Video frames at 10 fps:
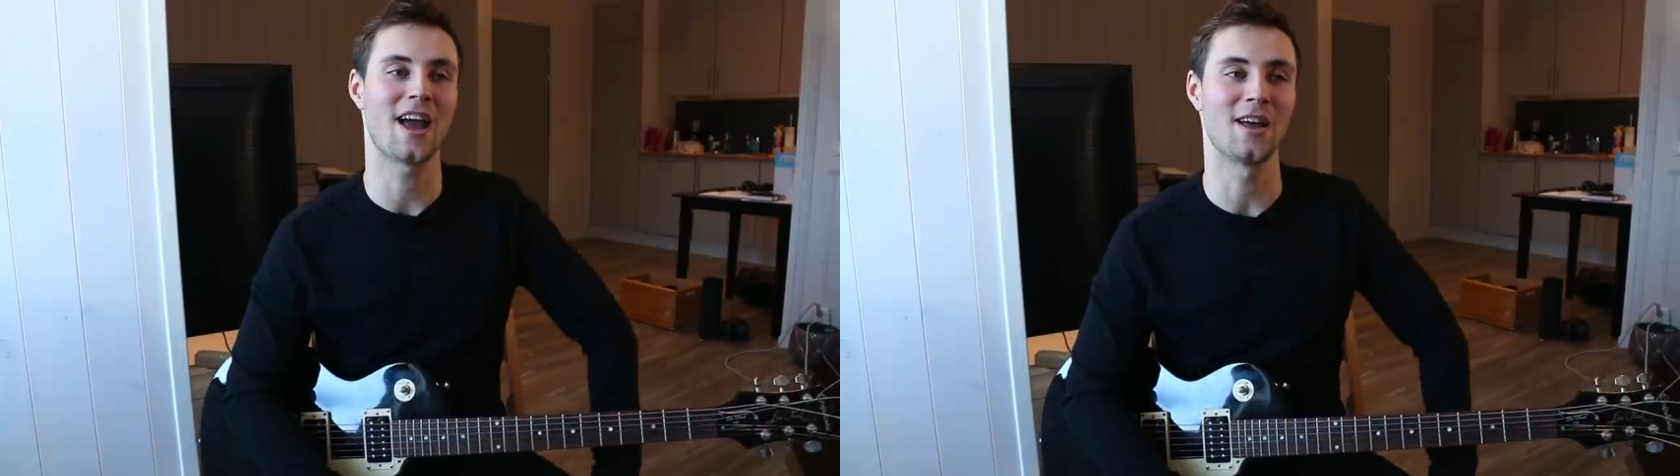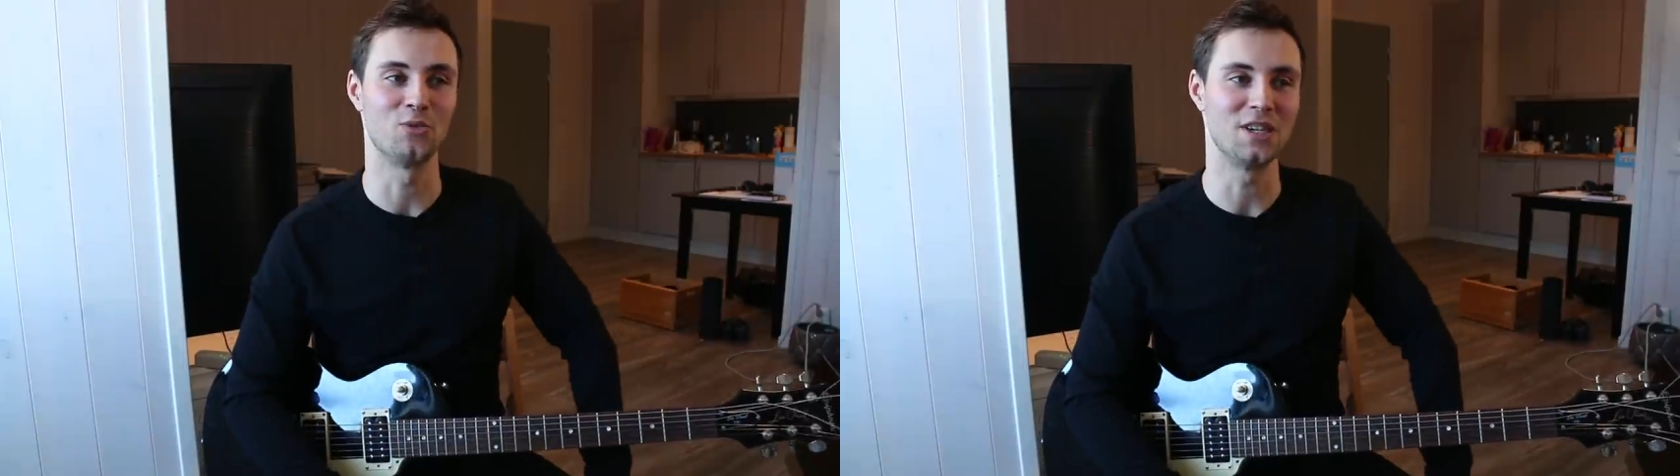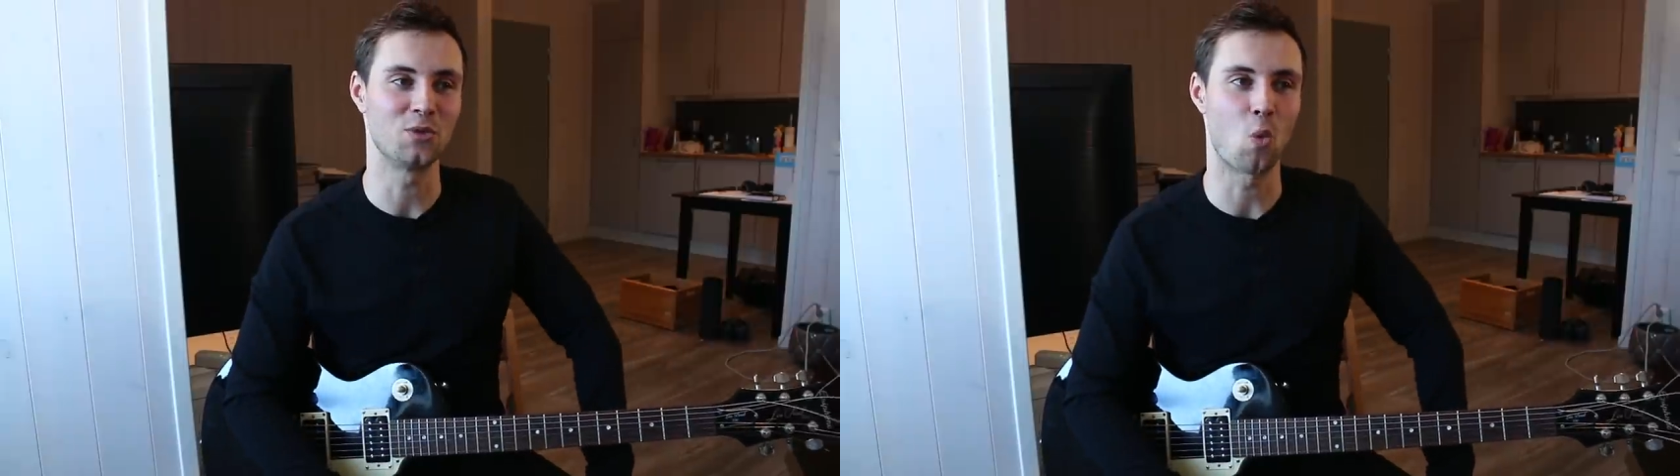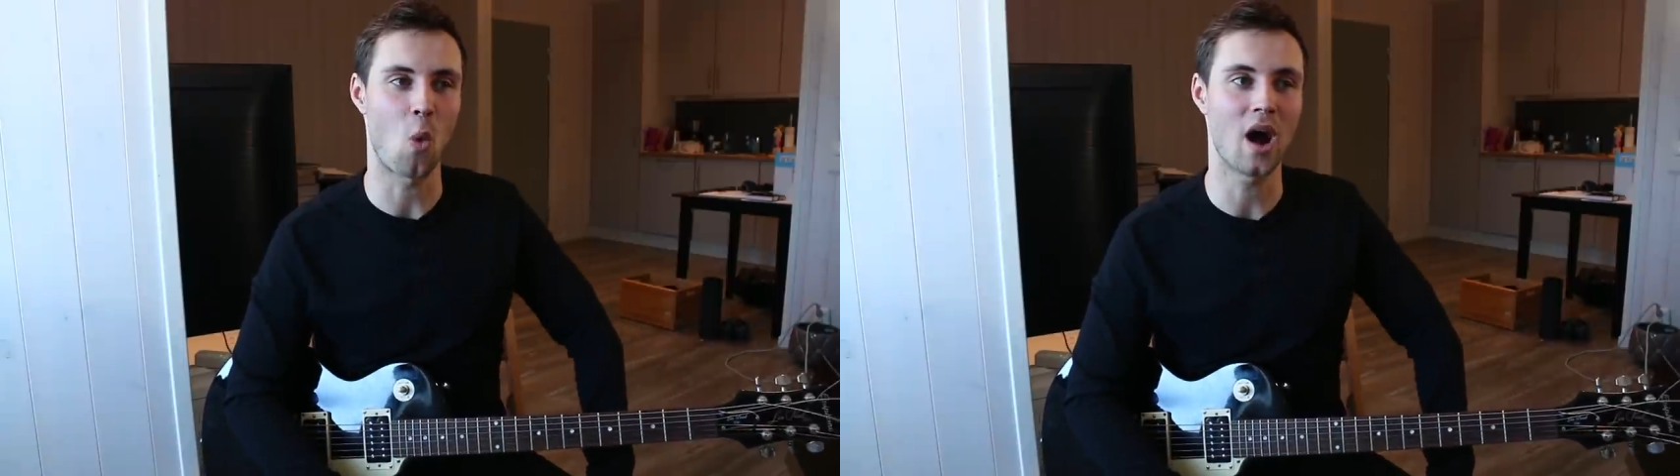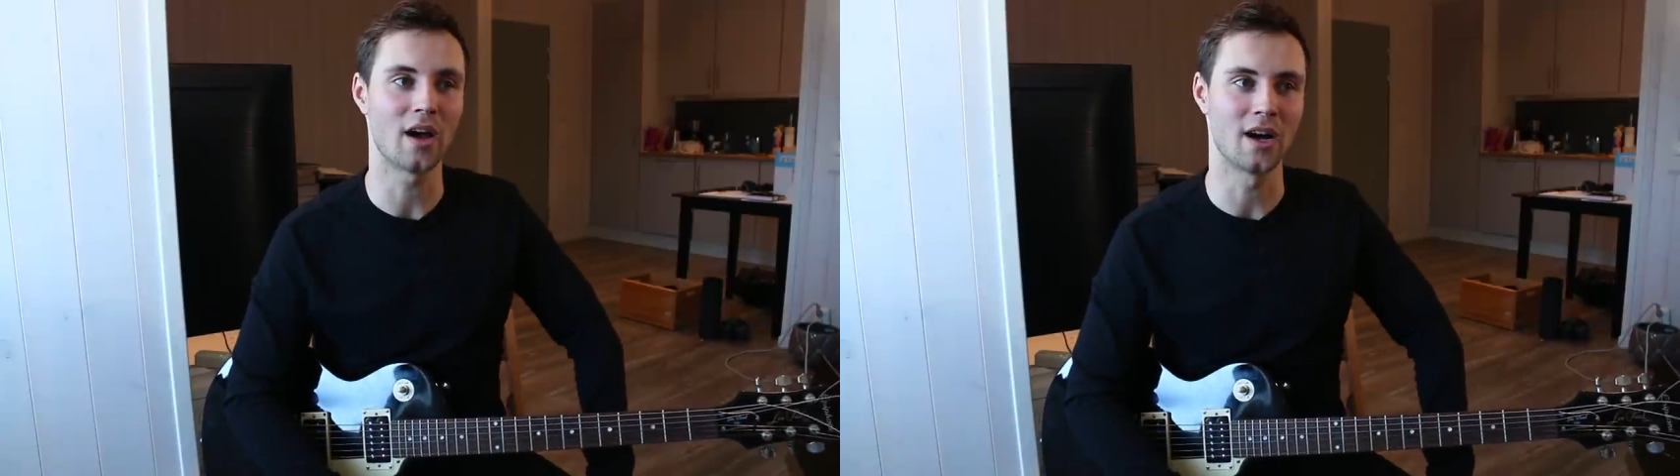And the reason
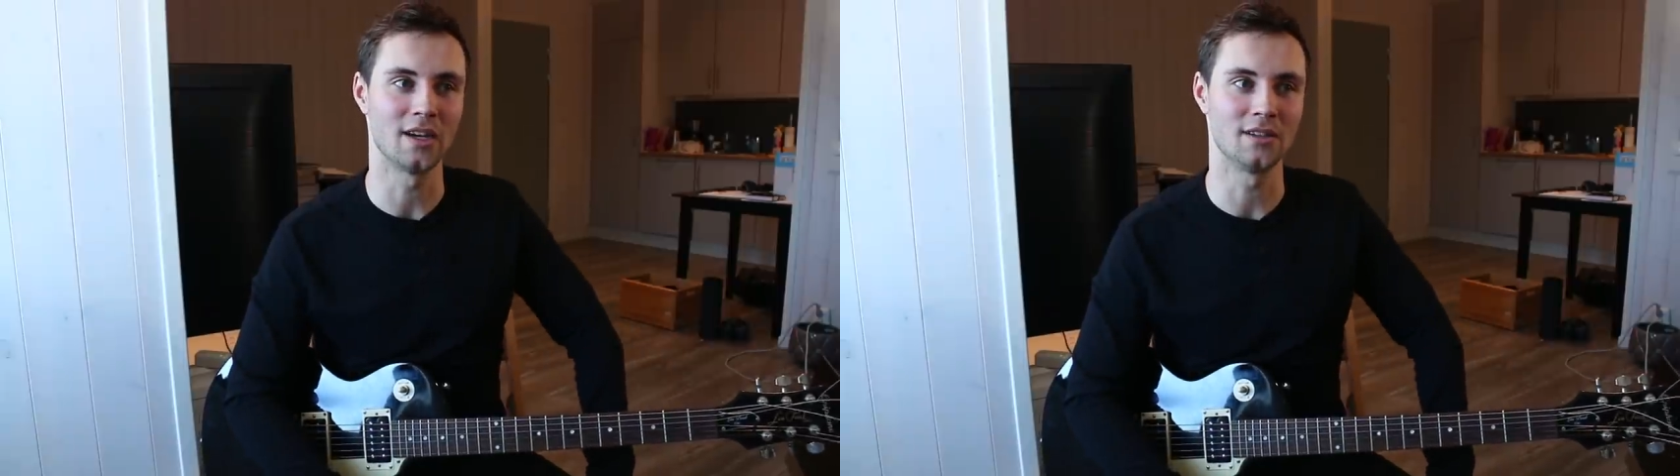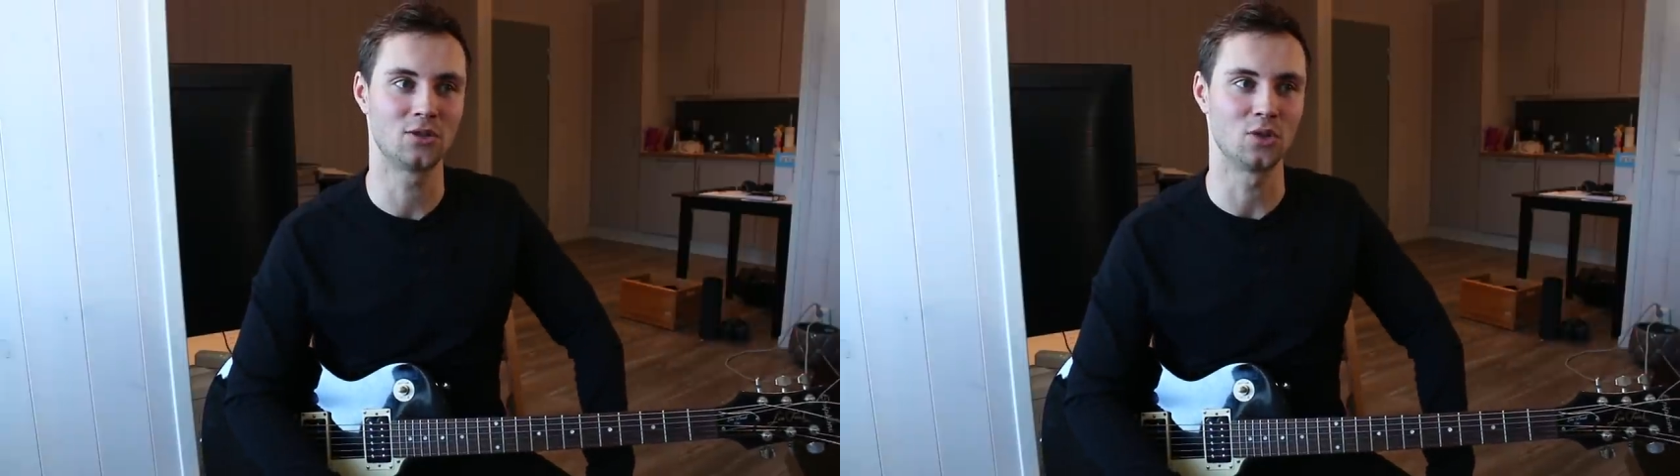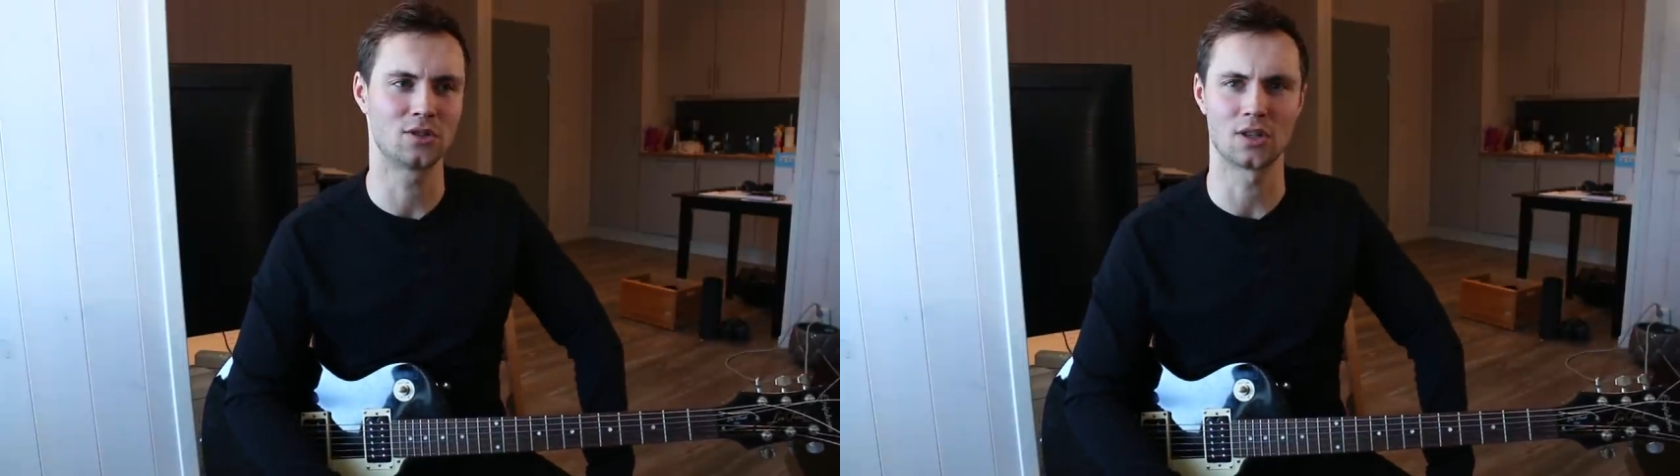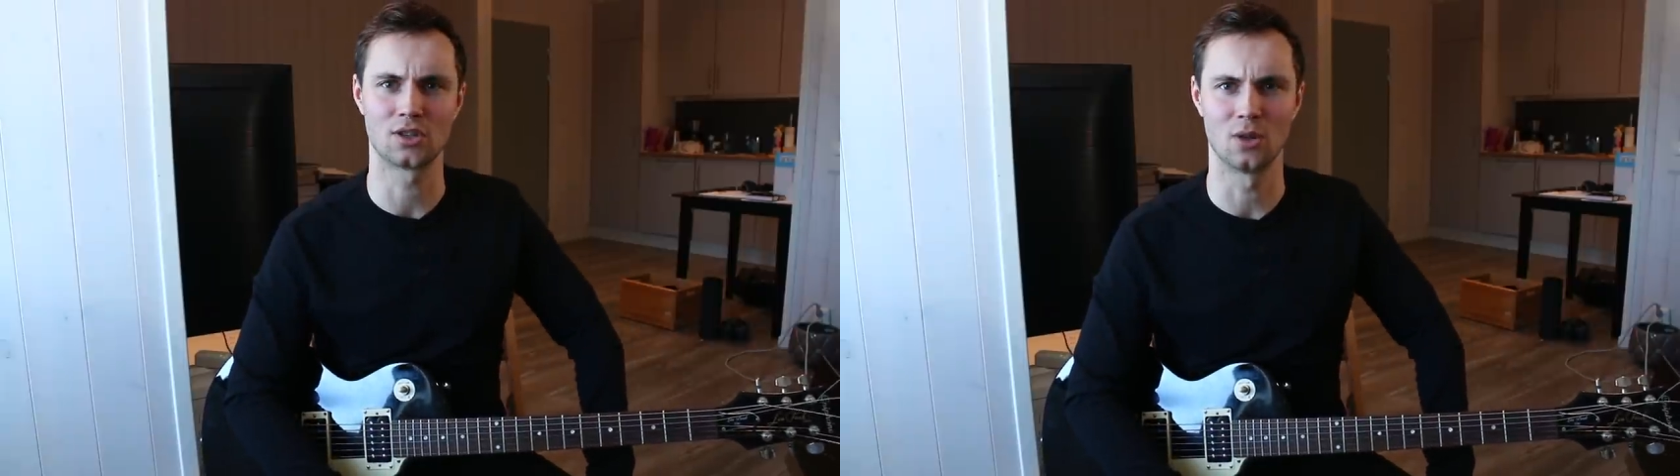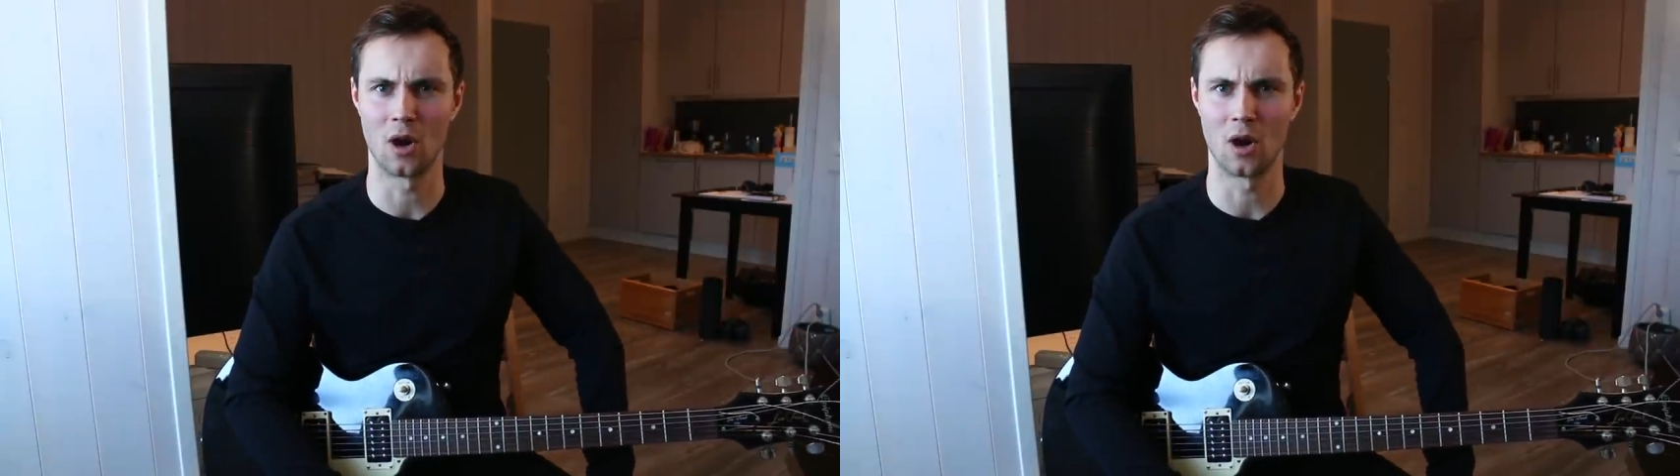why I took such a